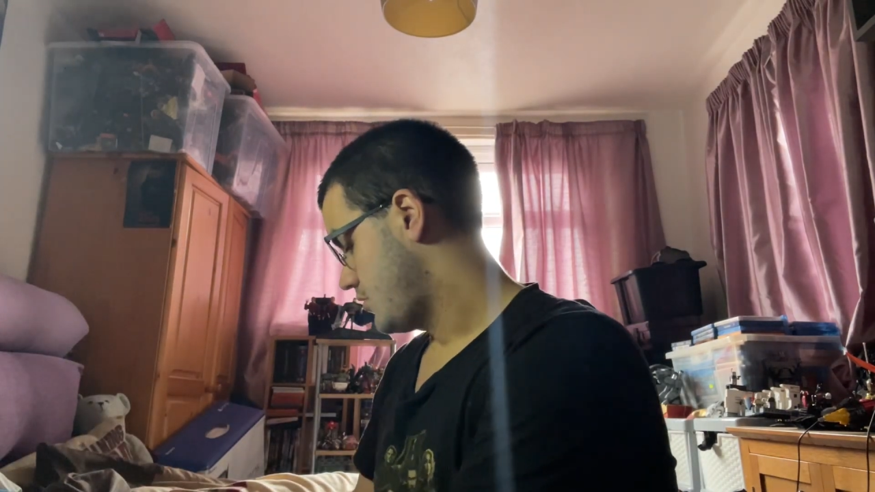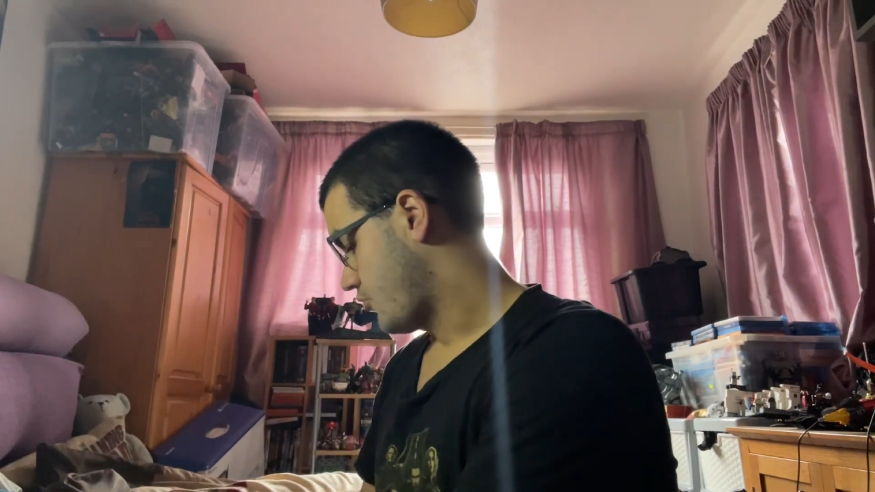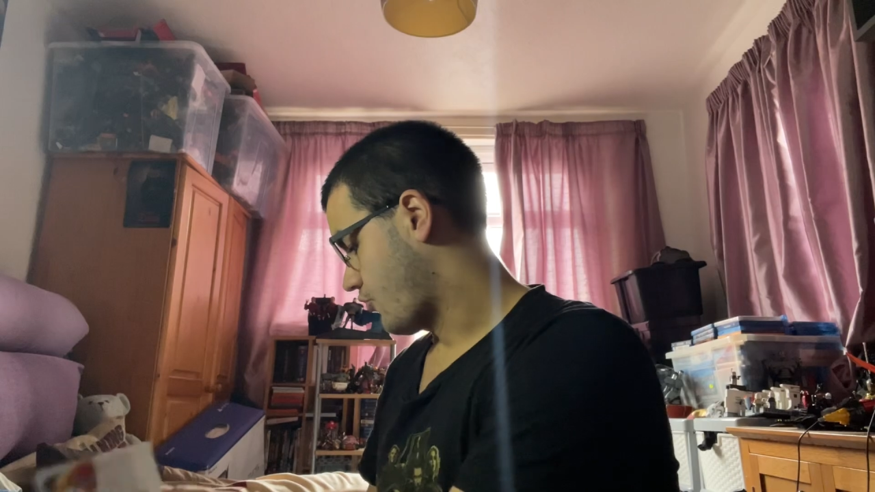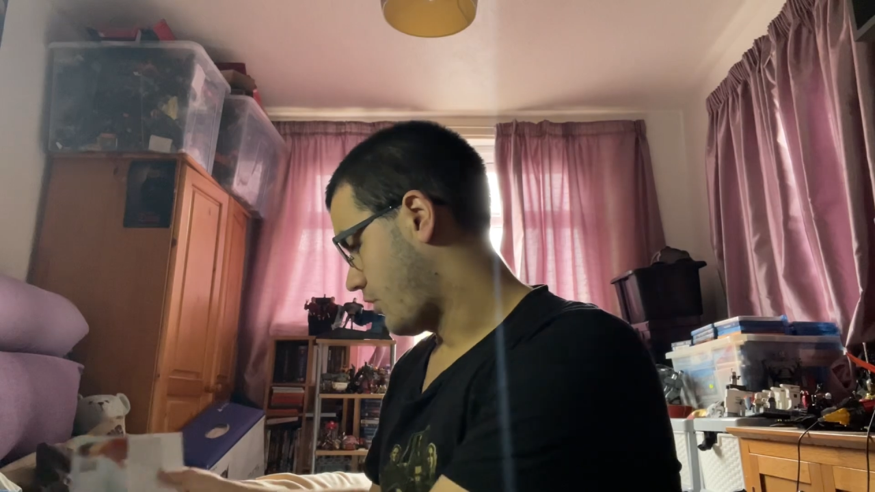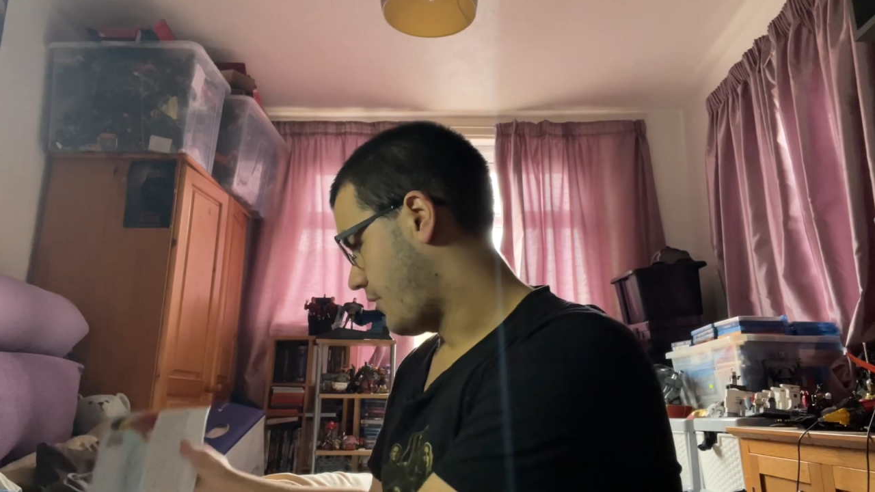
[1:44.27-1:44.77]

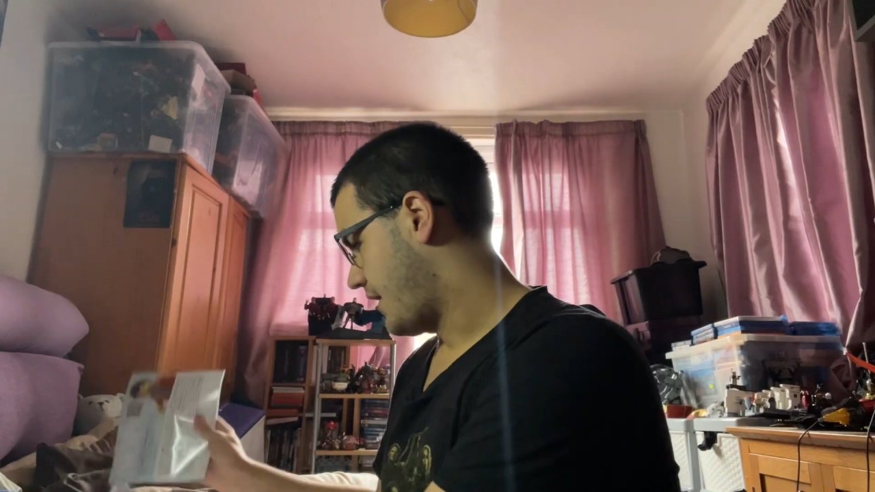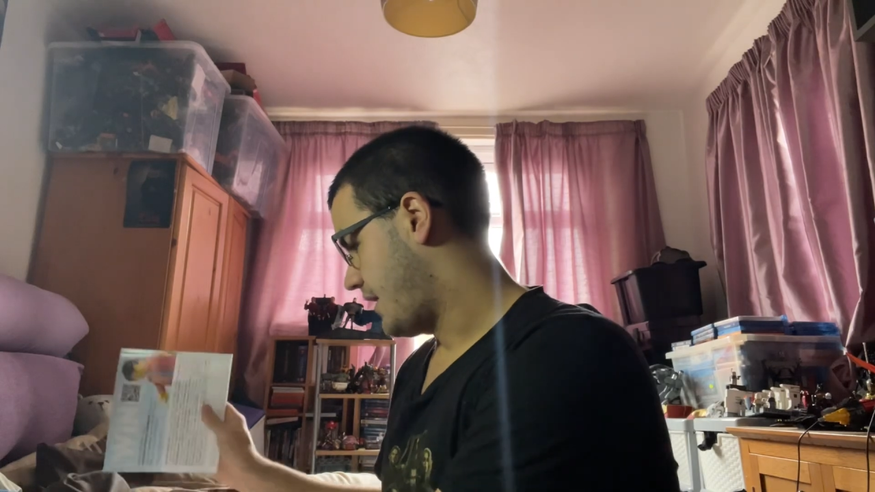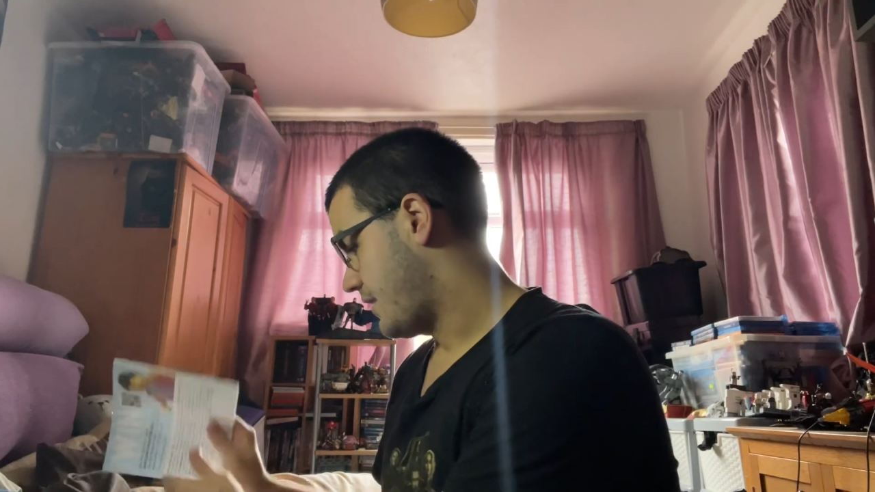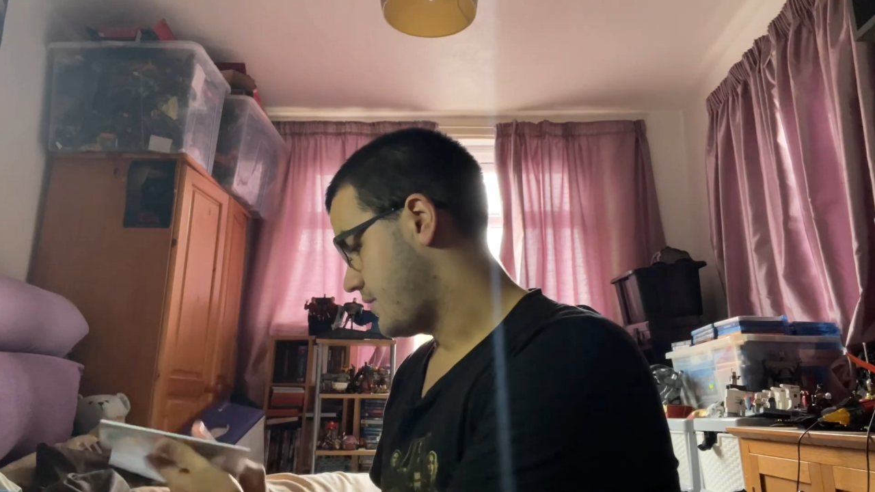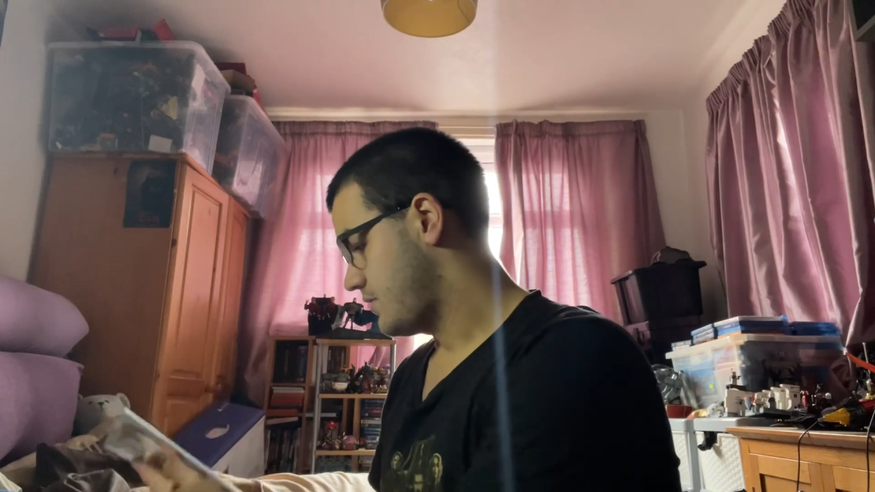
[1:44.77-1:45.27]
So
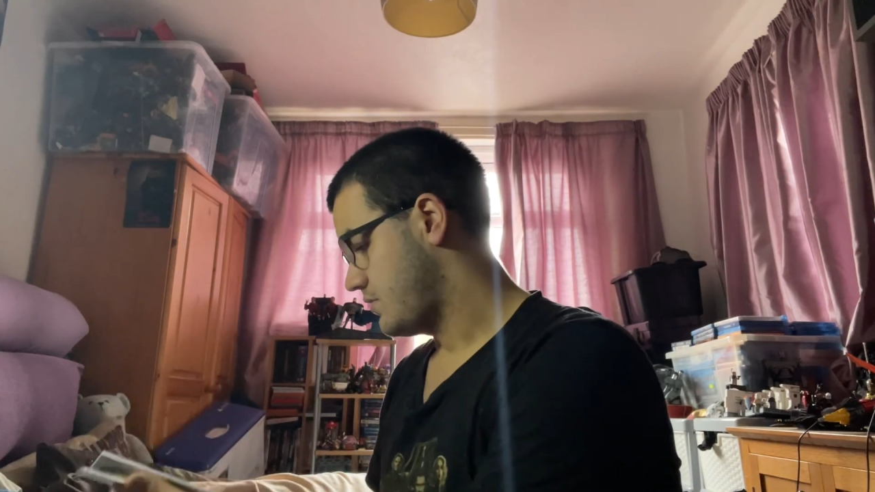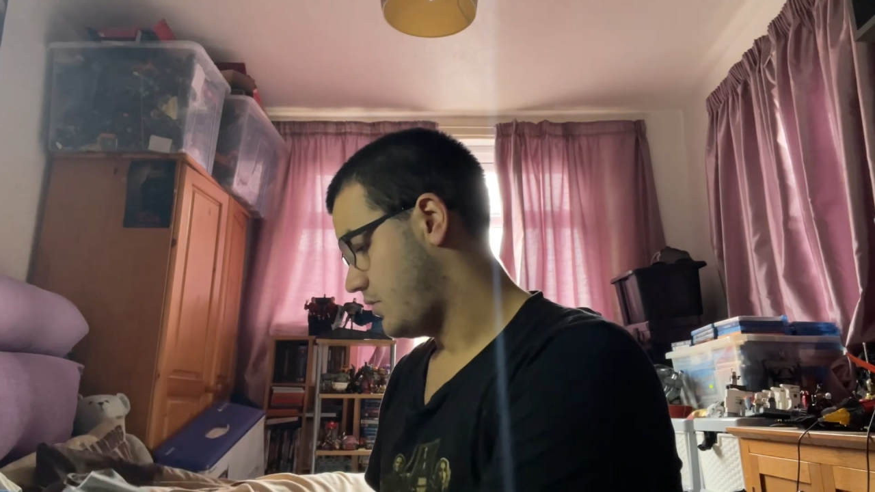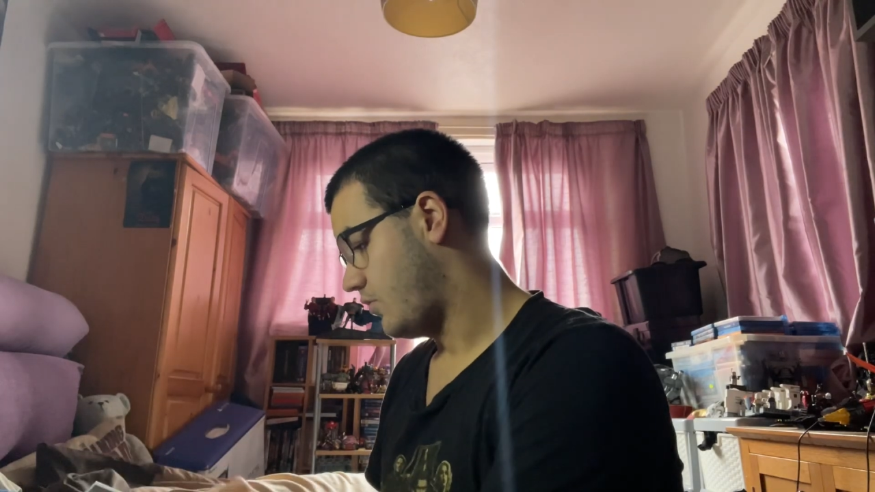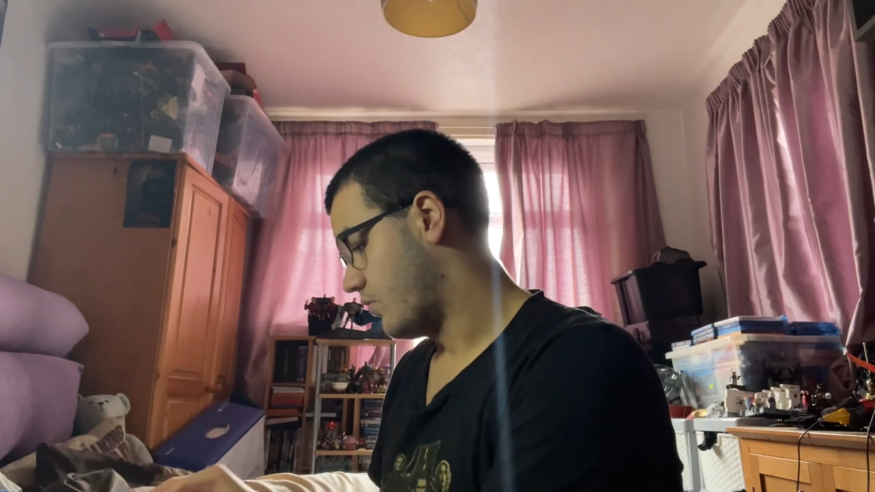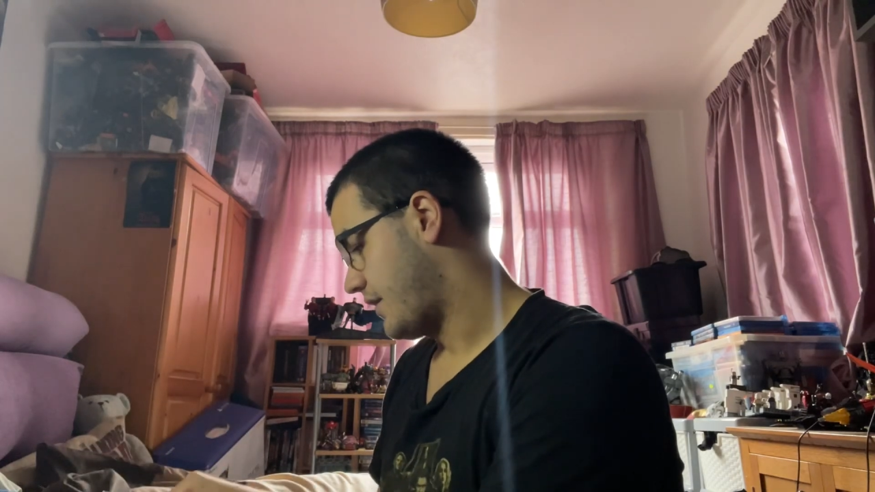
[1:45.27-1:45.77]
uh
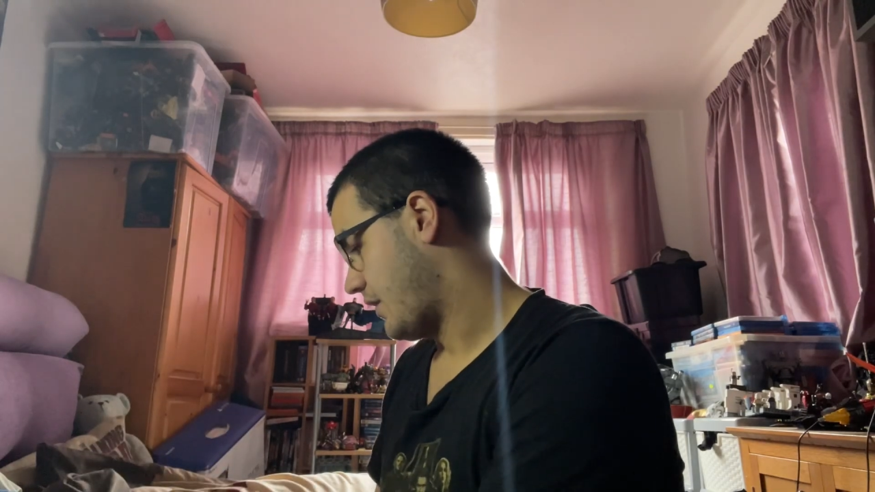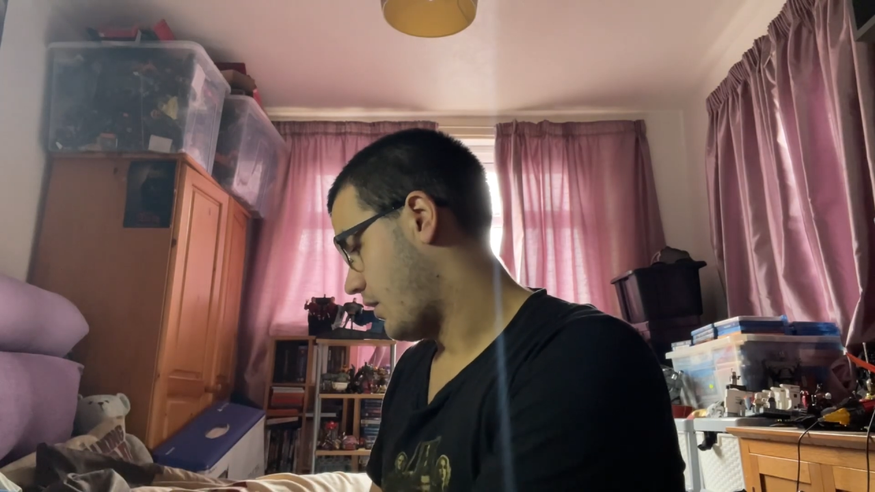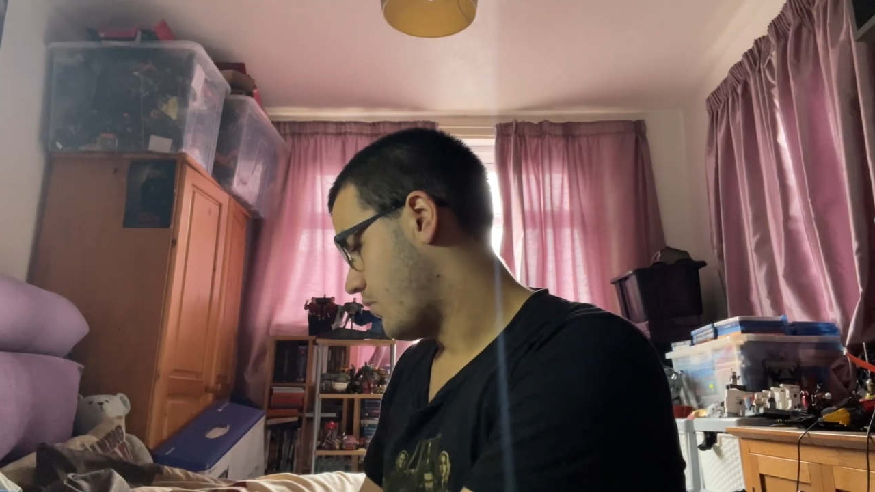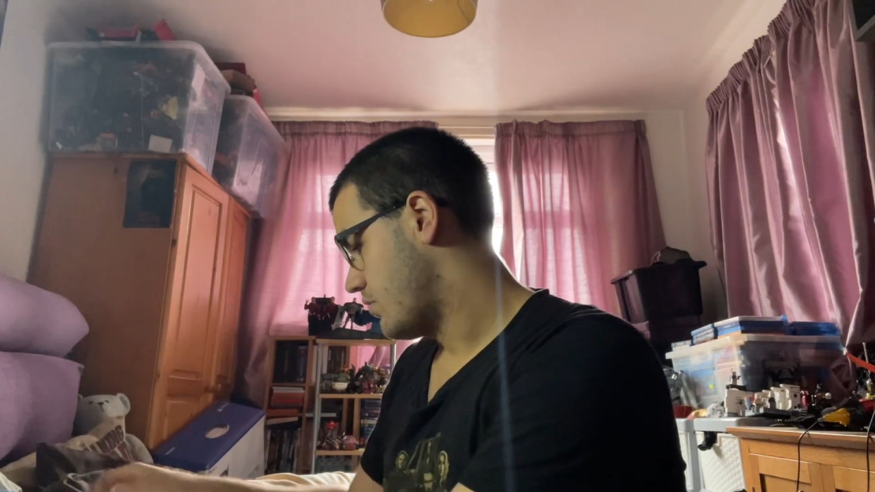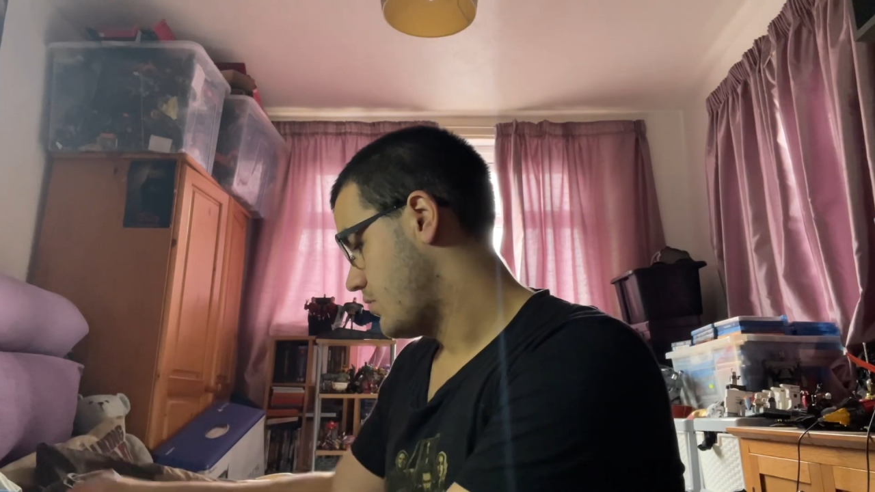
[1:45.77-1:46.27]
oh hello.